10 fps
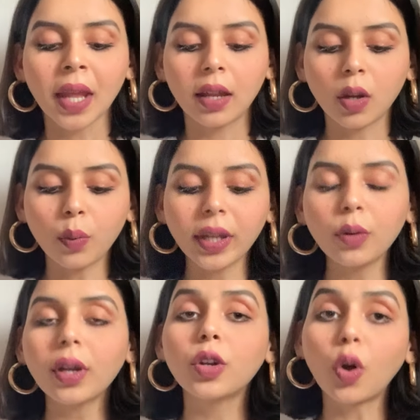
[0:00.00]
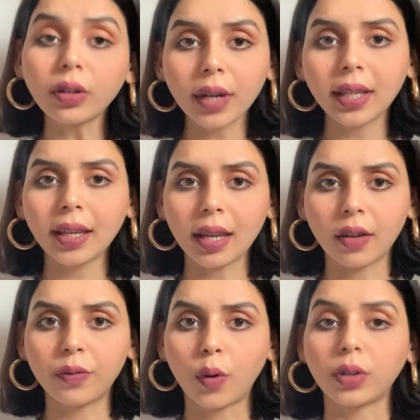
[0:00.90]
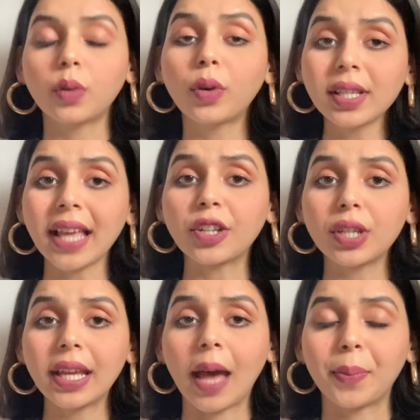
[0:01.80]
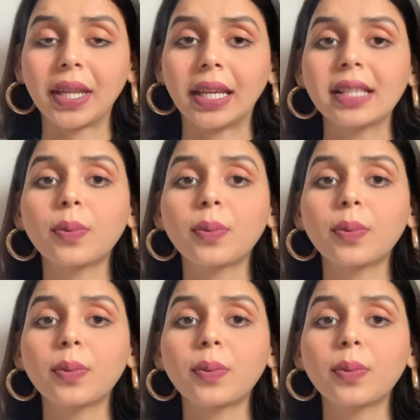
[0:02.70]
Now when you are not drinking enough water, what is actually happening is,